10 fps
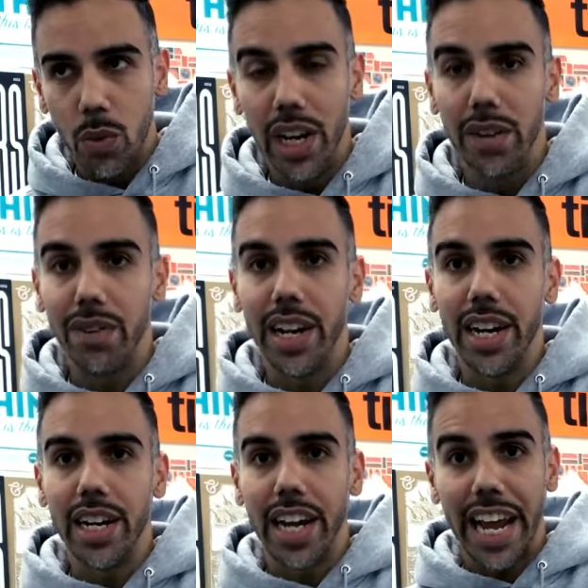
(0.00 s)
We live
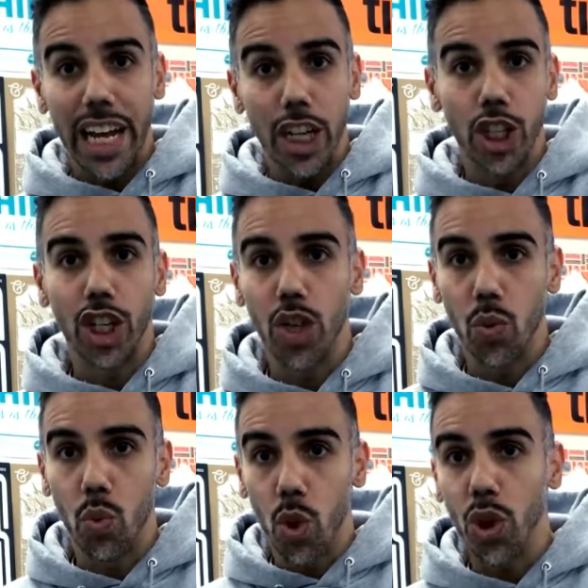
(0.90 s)
in an age and in a
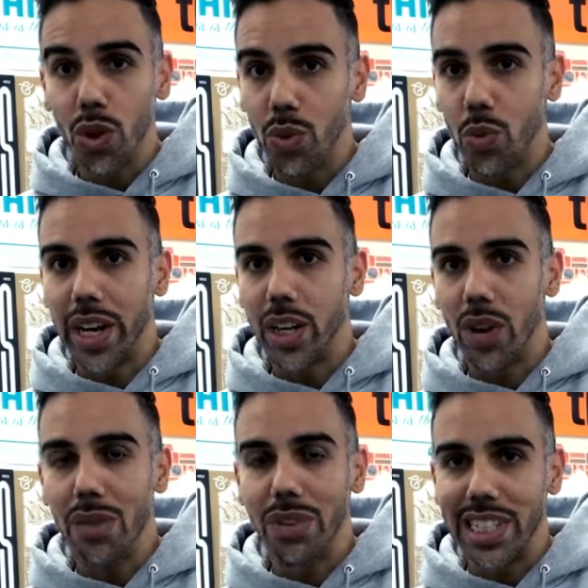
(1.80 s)
world where
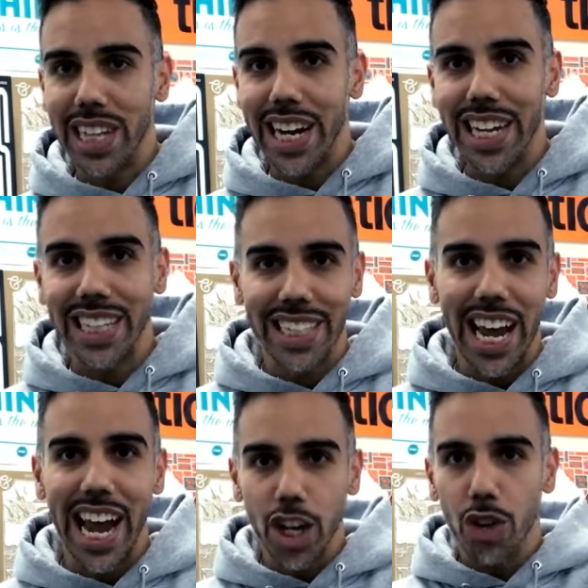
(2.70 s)
graphic design is
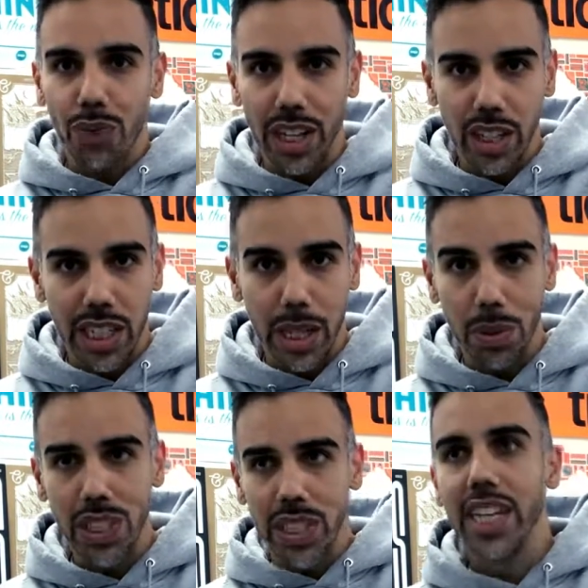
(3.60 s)
at your
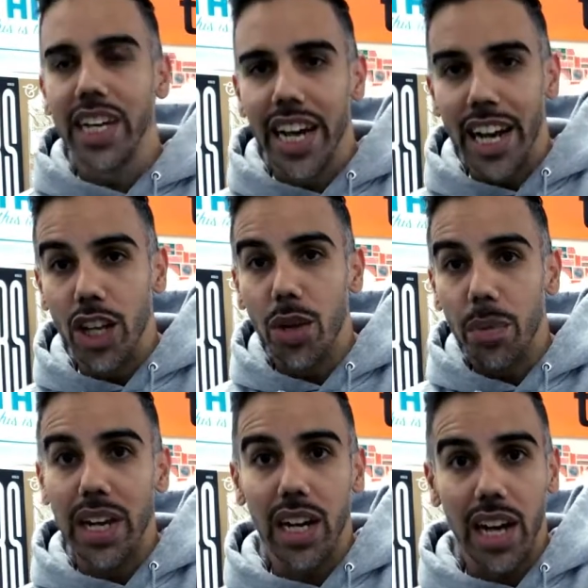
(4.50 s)
fingertips and you can
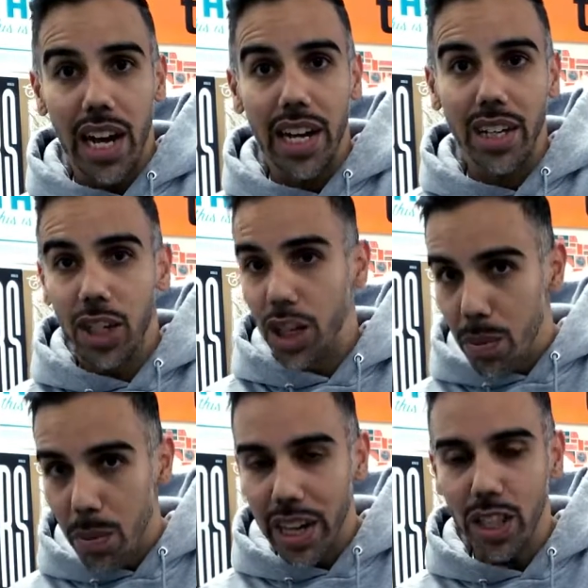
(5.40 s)
make a lot of
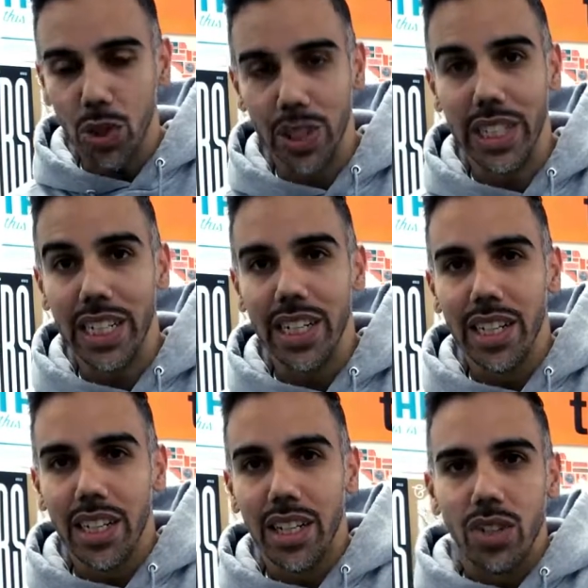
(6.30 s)
good money doing it.
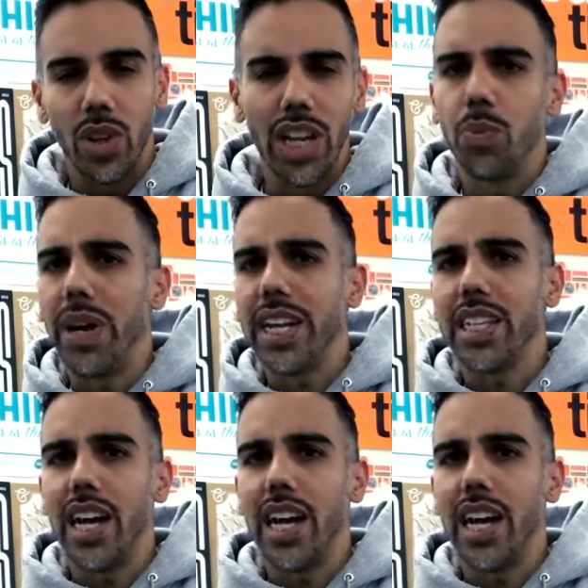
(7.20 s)
So let's break it